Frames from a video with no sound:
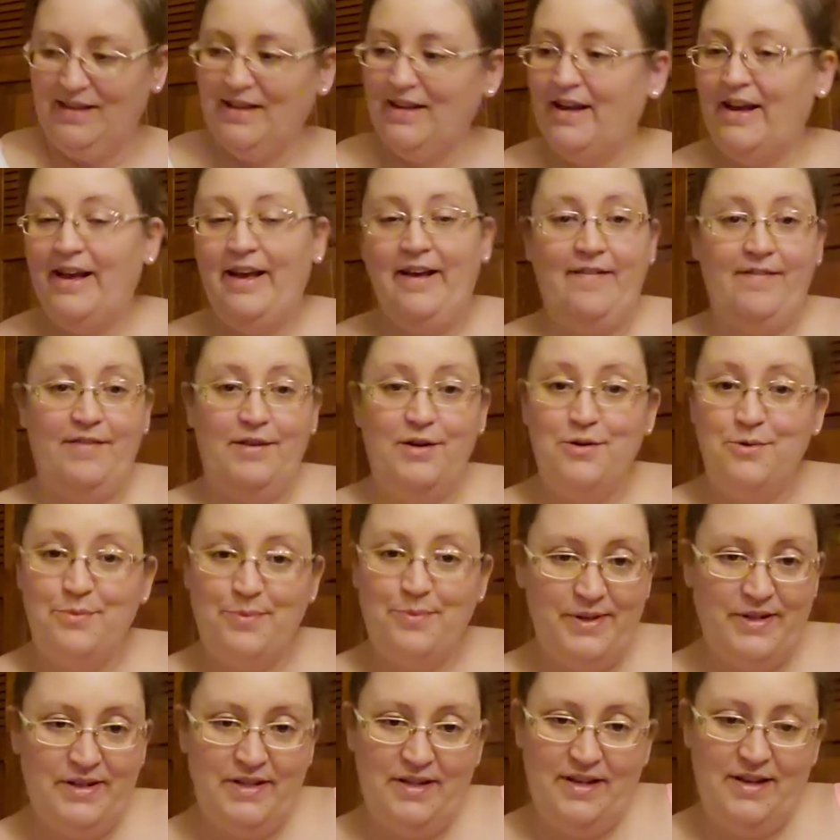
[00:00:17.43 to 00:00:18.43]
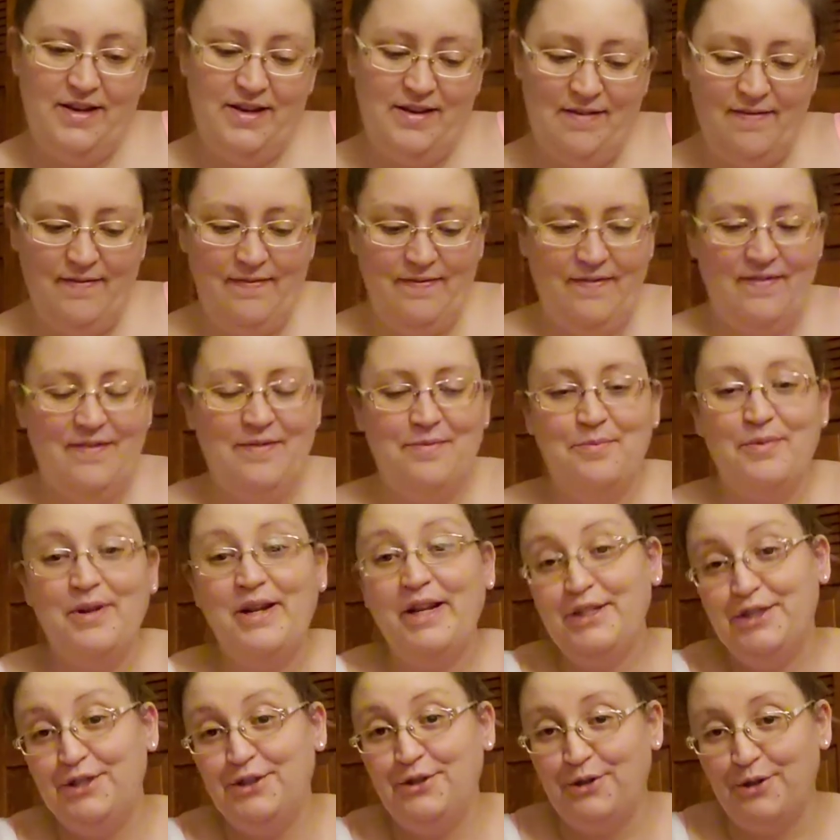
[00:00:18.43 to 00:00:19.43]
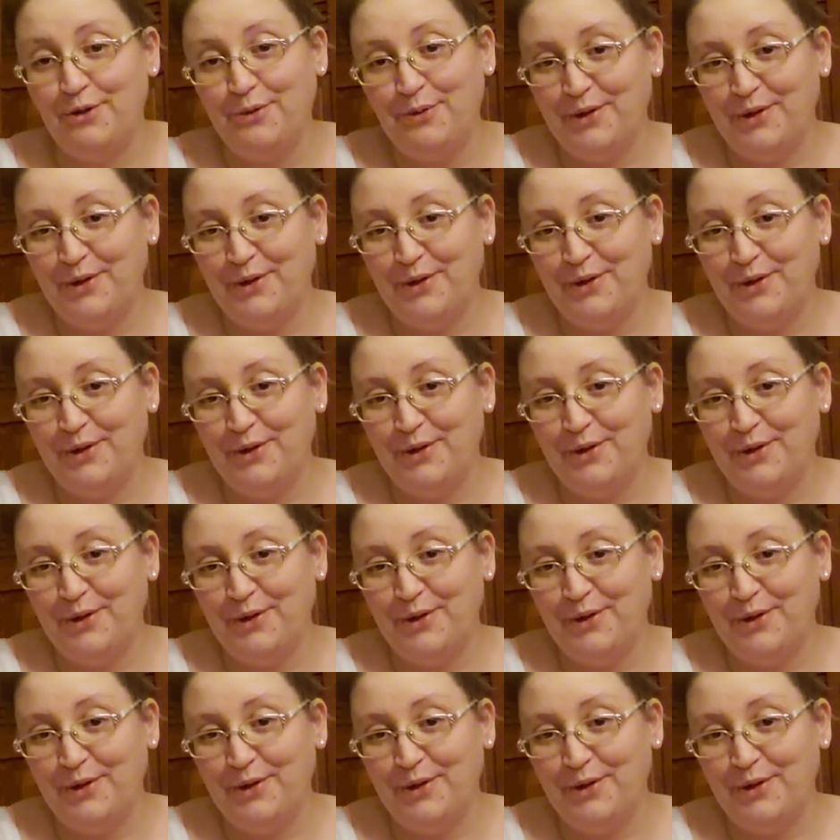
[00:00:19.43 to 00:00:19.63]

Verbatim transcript: I haven't opened it yet, but I do know